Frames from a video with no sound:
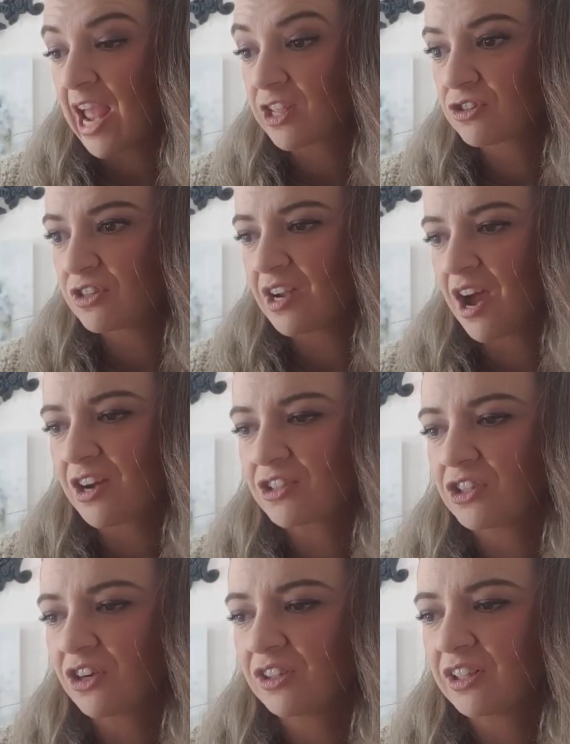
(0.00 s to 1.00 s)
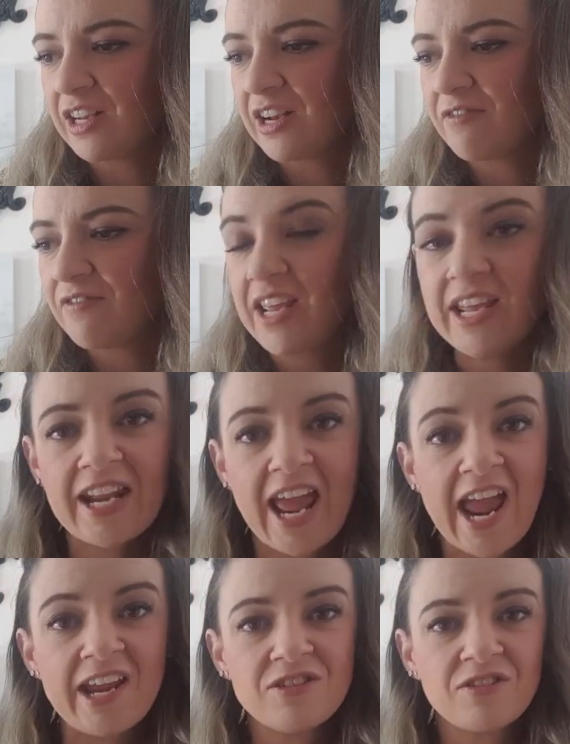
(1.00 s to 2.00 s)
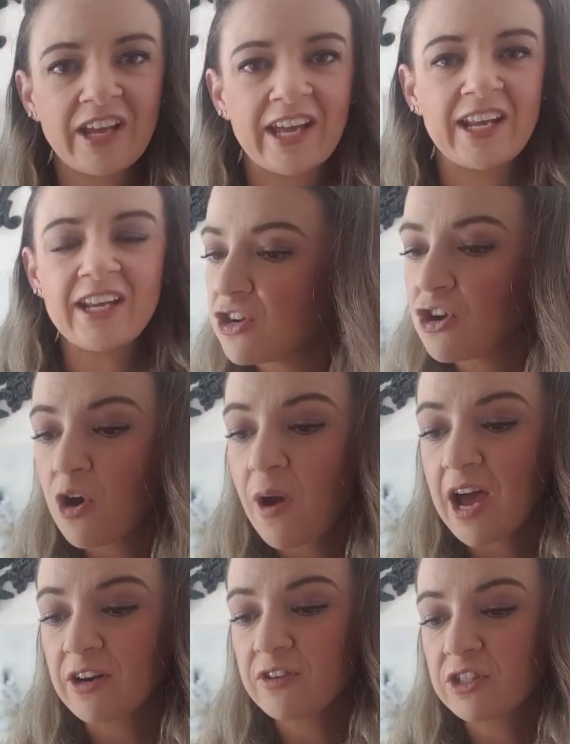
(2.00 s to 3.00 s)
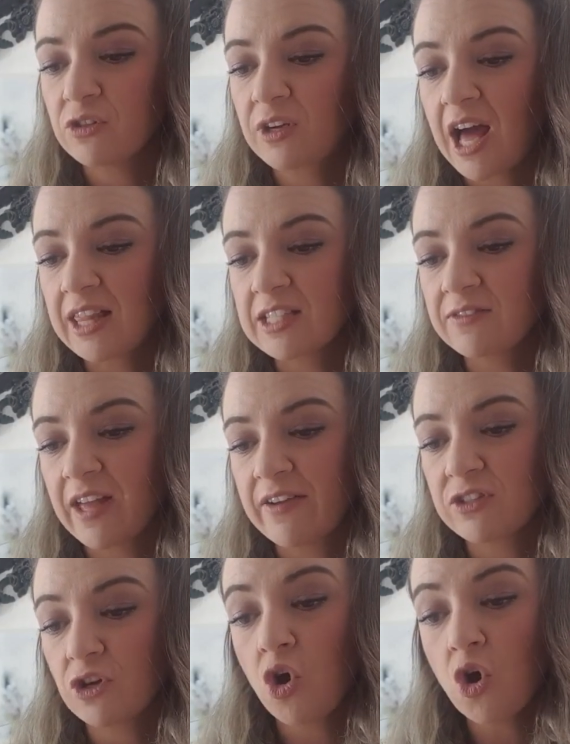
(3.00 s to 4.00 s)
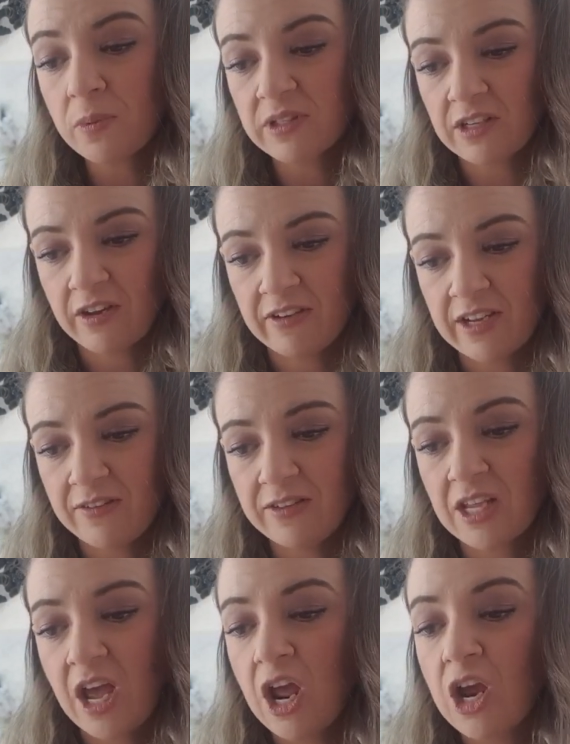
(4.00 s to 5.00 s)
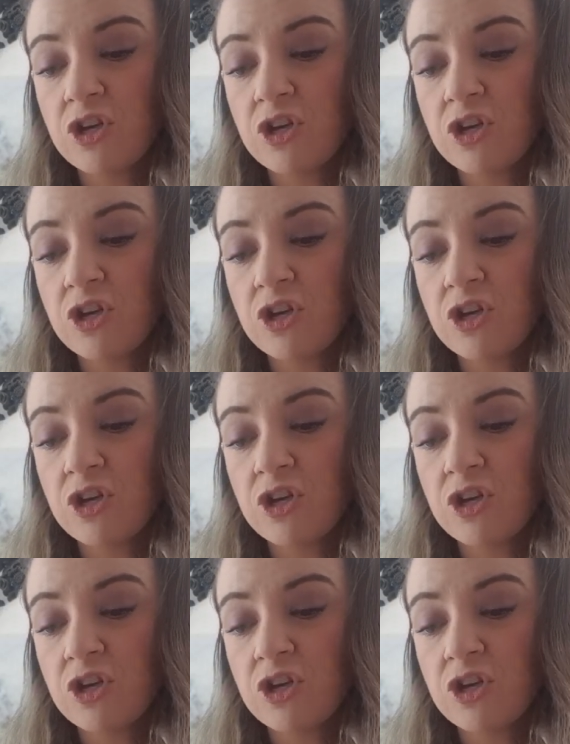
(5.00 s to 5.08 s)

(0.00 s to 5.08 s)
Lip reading: extra dark chocolate, vegan and organic, no artificial colors, flavors, or preservatives,